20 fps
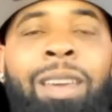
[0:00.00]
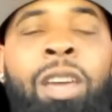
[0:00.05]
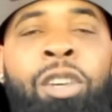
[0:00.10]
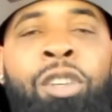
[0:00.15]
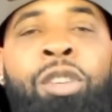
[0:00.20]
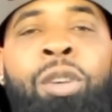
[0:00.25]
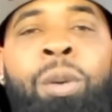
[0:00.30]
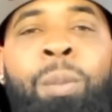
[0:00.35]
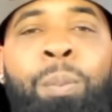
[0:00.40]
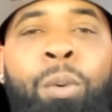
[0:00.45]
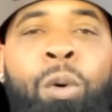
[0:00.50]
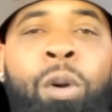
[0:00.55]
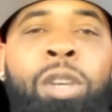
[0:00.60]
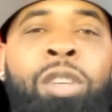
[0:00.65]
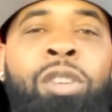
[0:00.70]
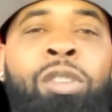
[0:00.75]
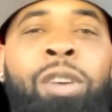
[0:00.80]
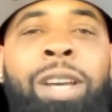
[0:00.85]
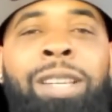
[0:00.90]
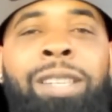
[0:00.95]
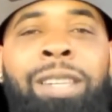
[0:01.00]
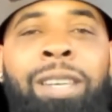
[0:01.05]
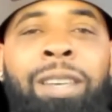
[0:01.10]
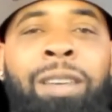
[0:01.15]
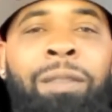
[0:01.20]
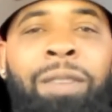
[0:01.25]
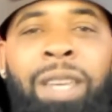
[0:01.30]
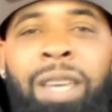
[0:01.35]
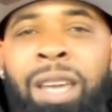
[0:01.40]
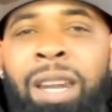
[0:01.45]
It's your boy Tre
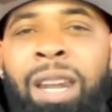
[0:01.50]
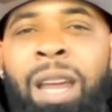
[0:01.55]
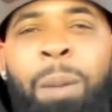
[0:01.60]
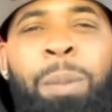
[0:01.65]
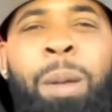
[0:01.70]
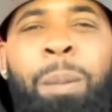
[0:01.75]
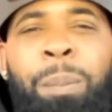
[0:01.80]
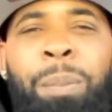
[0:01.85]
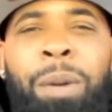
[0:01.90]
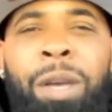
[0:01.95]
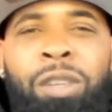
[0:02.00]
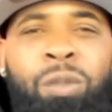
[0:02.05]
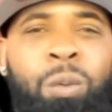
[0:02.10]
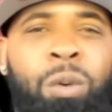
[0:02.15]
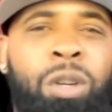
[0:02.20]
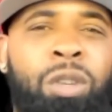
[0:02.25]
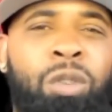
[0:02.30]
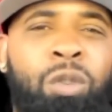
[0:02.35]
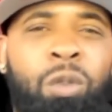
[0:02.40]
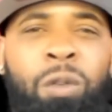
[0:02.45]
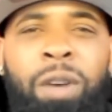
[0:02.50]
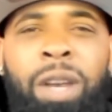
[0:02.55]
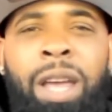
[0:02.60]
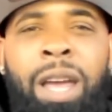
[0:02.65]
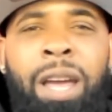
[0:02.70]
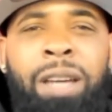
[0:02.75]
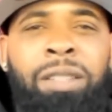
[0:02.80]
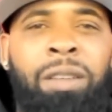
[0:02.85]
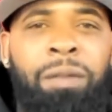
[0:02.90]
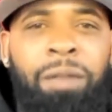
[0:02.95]
TV, and I'm the best one doing
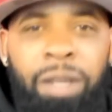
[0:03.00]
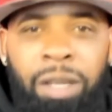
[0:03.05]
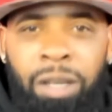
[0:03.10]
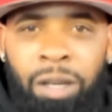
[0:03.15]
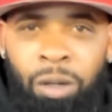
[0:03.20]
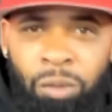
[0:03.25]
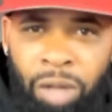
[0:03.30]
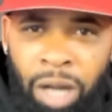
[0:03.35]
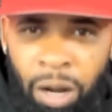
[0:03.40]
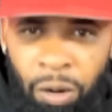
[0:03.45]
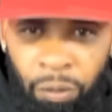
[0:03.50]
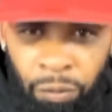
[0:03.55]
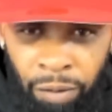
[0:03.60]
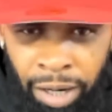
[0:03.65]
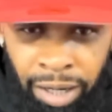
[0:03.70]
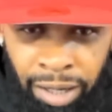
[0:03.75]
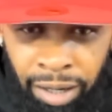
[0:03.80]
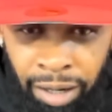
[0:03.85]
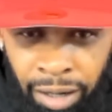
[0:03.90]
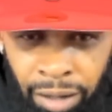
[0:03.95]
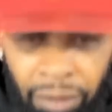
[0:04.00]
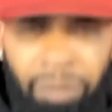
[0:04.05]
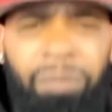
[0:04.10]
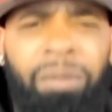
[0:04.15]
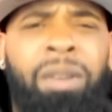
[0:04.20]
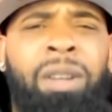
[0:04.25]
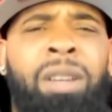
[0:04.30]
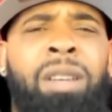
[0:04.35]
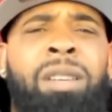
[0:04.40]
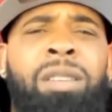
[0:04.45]
reaction videos out right now. And
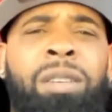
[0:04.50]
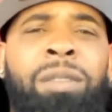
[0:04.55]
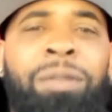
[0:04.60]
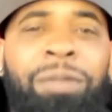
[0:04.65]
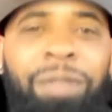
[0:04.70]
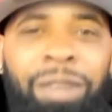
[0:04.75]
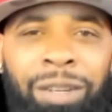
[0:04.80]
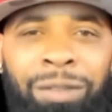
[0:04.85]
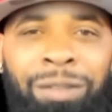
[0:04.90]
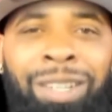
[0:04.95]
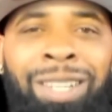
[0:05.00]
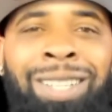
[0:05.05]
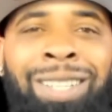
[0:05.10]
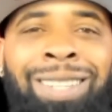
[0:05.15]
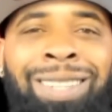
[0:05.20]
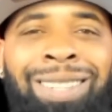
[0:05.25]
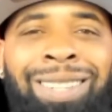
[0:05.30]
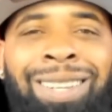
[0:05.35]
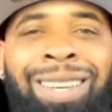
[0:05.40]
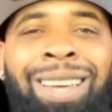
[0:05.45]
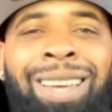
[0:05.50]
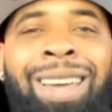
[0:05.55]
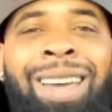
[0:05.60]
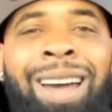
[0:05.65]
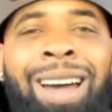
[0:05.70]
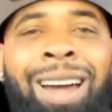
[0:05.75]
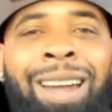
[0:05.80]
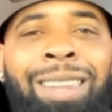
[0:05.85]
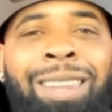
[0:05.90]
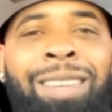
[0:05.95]
if I ain't your favorite,
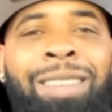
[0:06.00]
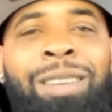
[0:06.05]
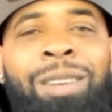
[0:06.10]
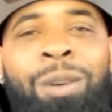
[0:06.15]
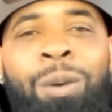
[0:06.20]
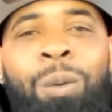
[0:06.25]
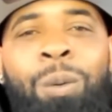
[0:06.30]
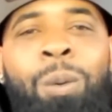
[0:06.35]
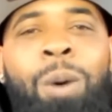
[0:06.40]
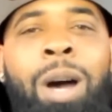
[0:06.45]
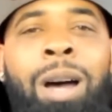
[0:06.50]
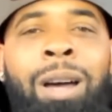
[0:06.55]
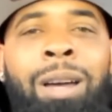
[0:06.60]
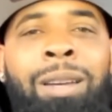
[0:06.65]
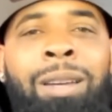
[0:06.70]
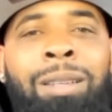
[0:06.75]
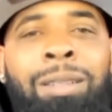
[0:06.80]
I need to know why.